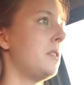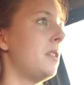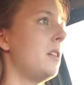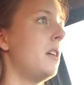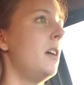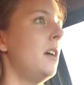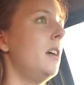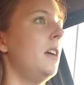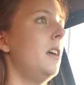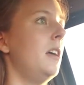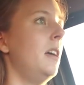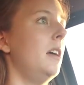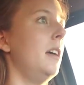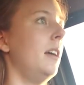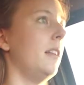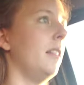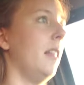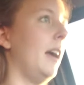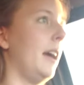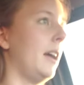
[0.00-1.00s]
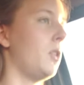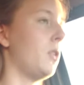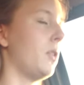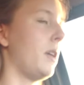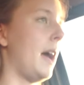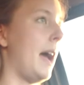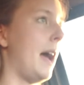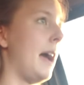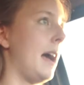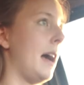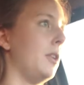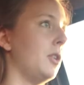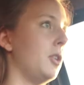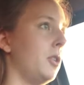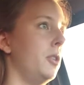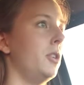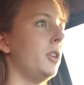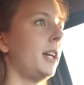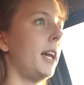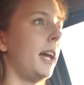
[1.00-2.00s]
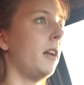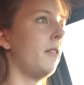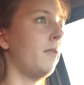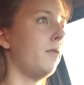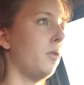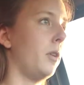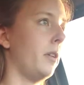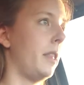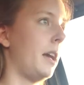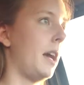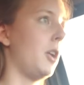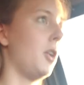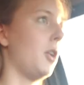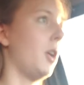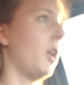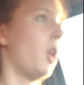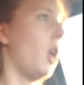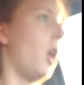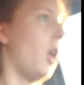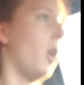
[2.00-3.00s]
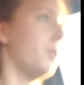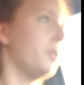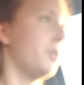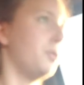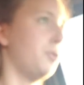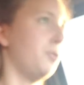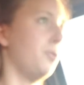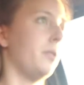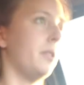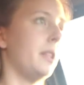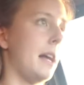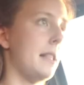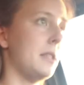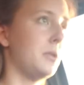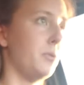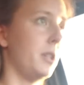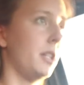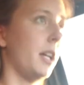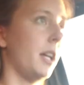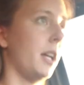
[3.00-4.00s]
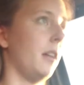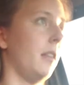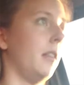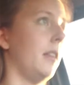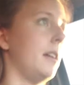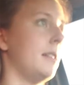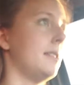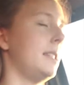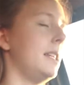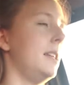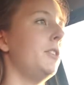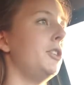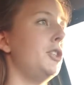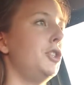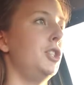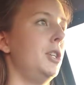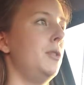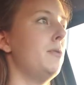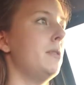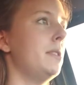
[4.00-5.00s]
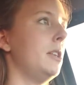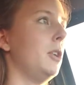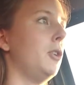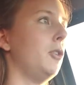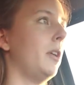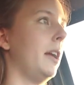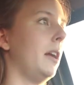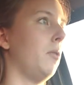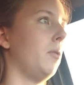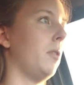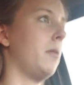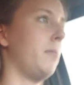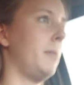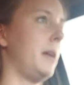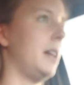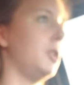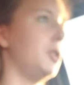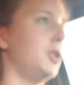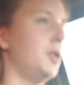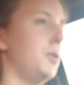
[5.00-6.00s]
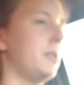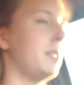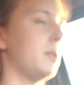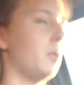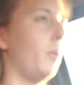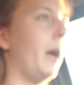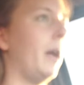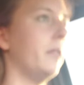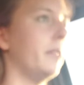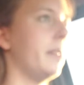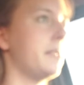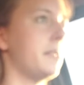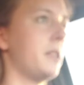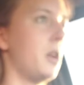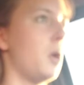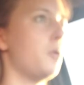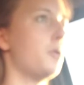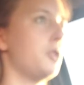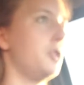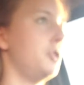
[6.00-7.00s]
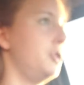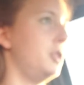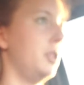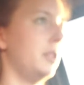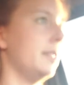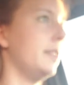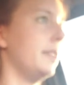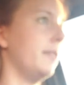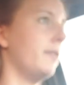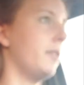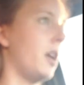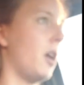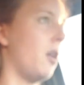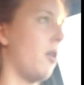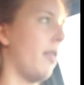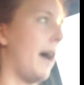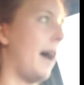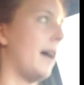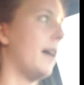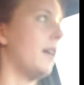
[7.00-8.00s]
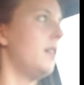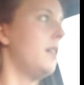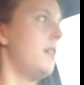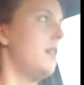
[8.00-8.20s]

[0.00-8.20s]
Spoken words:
And like, okay, I know you can't afford that, you're a college student, that's ridiculous. Even she was agreeing with me, and she was a wellness coach, and she didn't even know that.